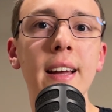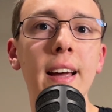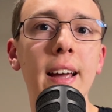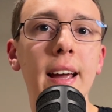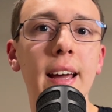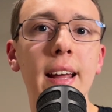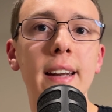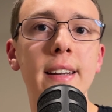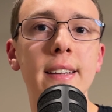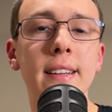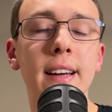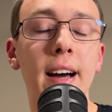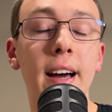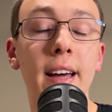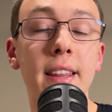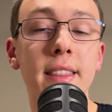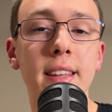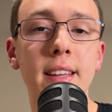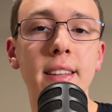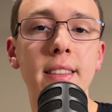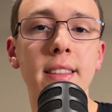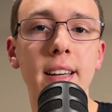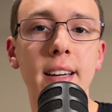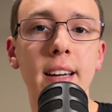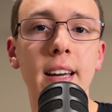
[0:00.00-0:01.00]
And I
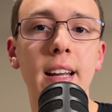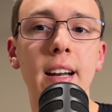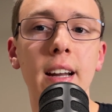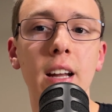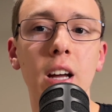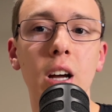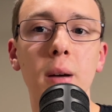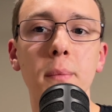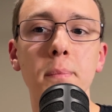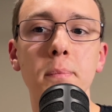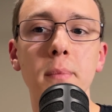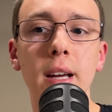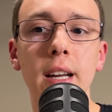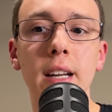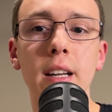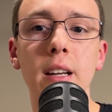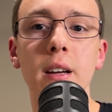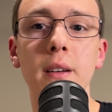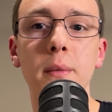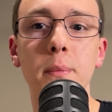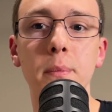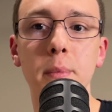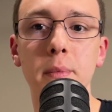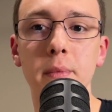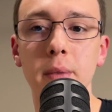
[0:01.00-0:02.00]
think that kind of helped made
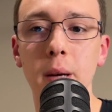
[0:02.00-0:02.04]
it